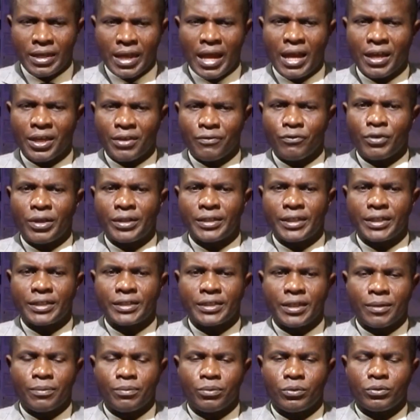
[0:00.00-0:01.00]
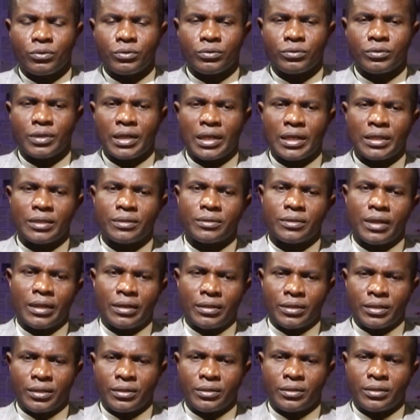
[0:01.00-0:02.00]
I'll give you an example.
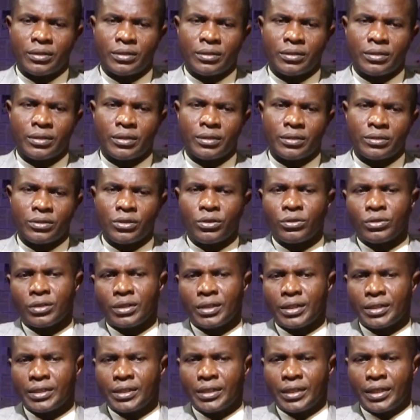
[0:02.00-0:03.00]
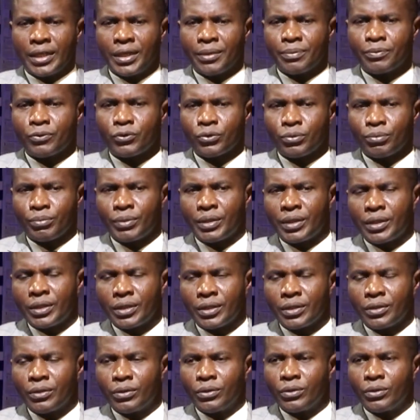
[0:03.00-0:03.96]
A young lady came to me,